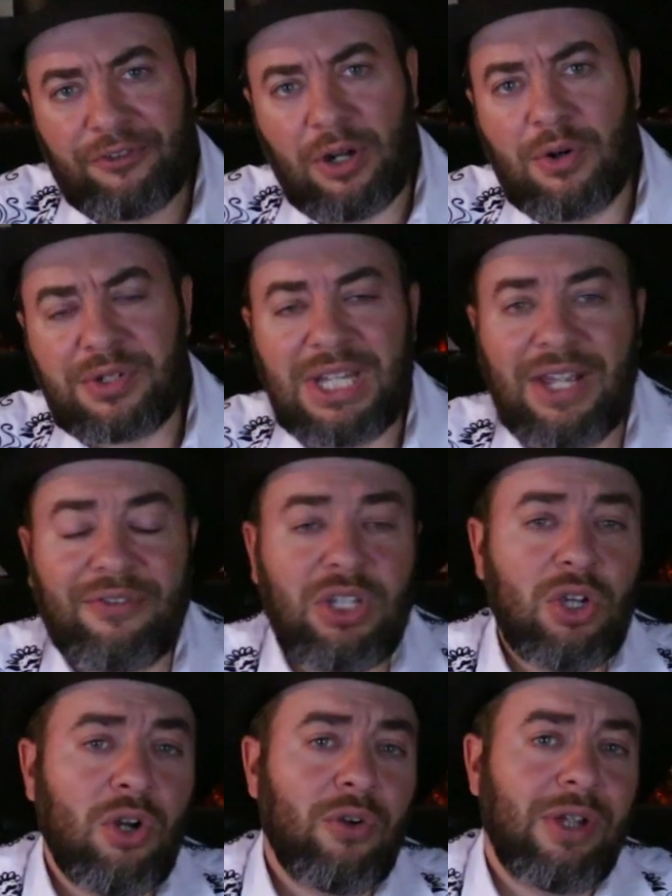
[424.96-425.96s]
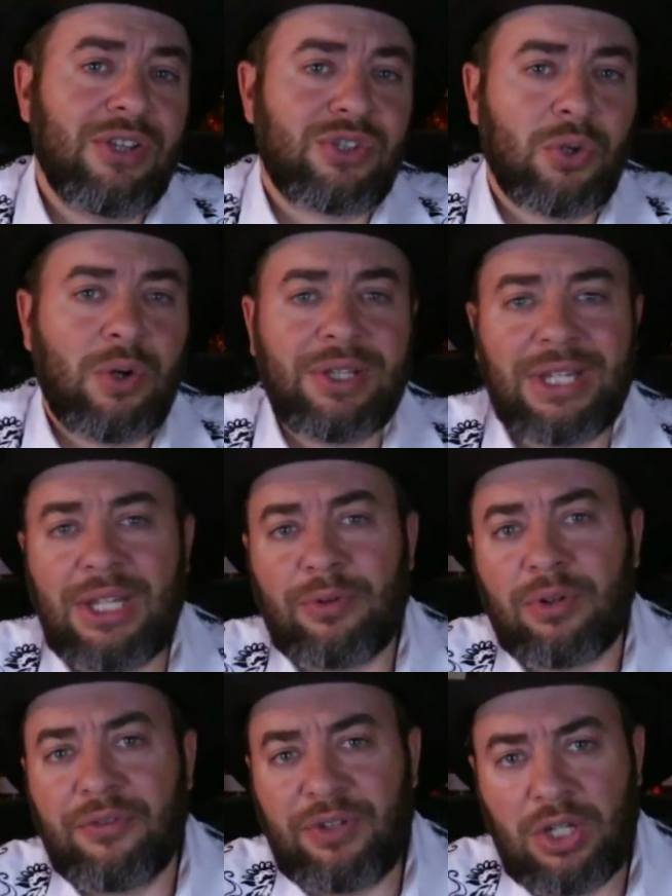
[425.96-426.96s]
folks, if you enjoyed the
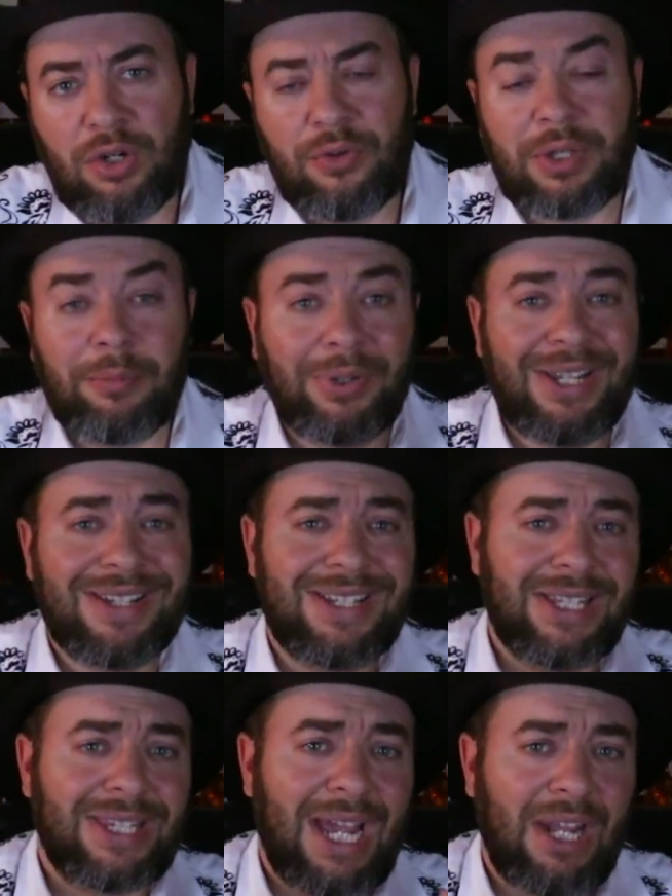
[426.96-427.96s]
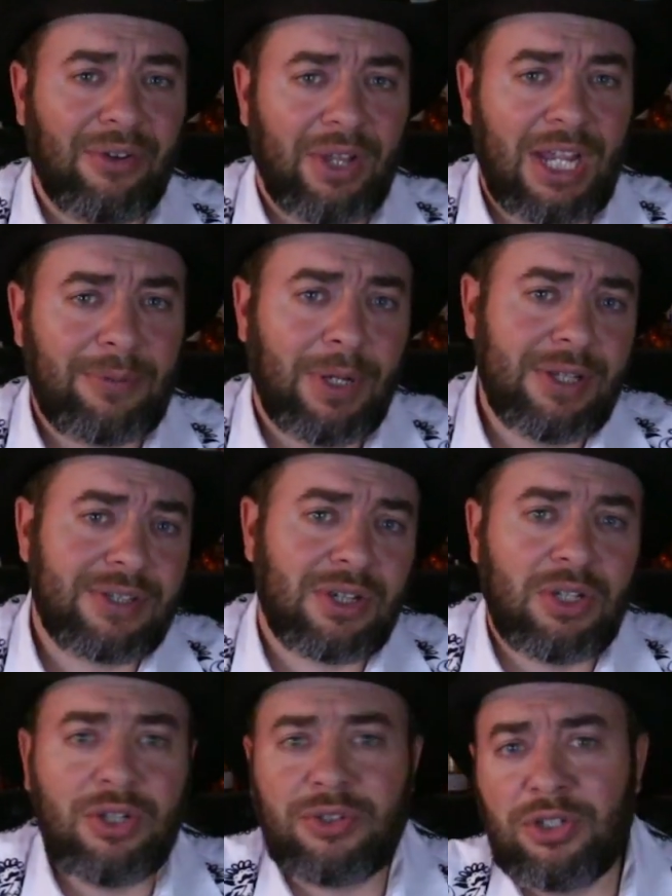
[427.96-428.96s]
review, then please hit that like button
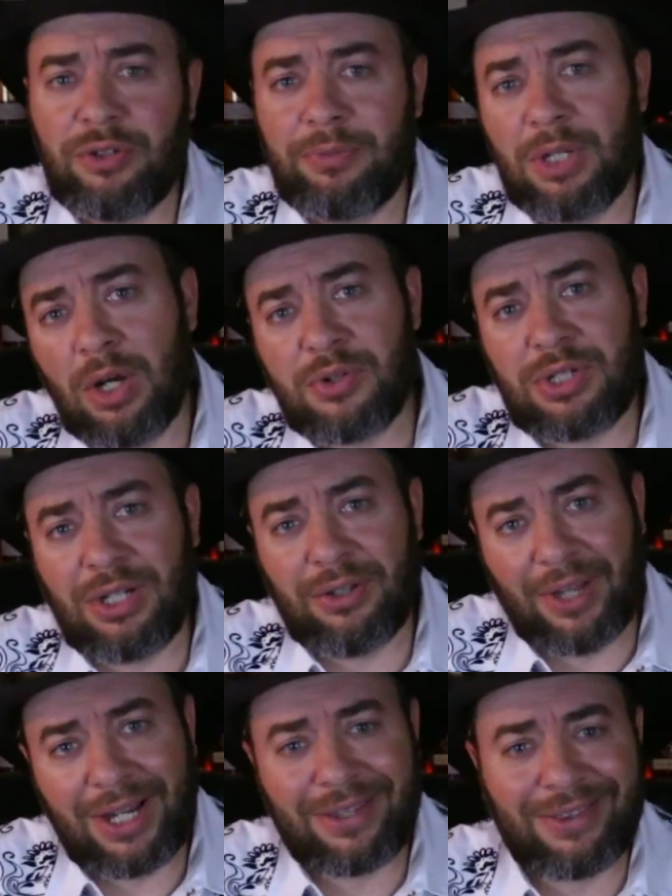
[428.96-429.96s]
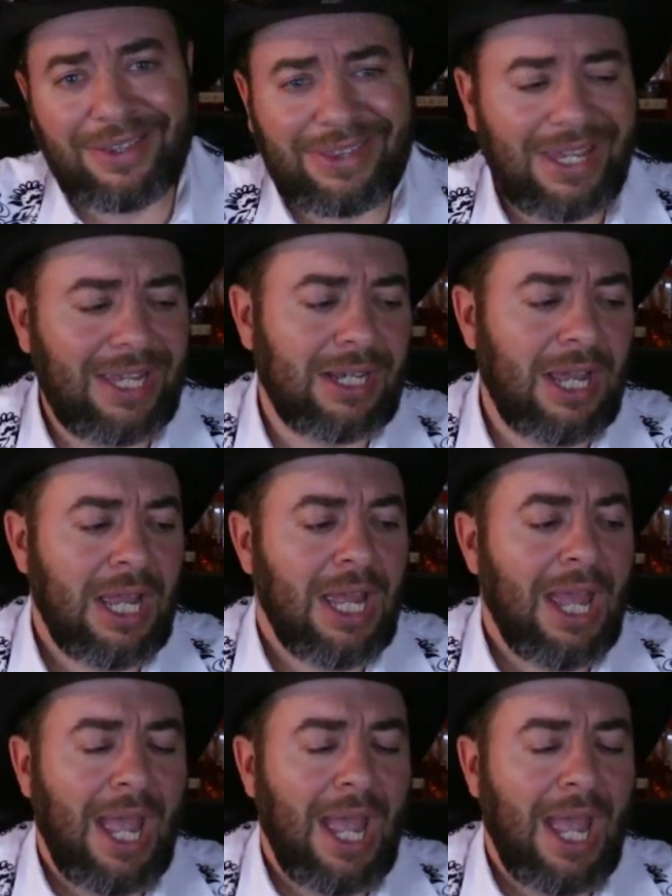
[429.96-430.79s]
so YouTube knows you liked the thing.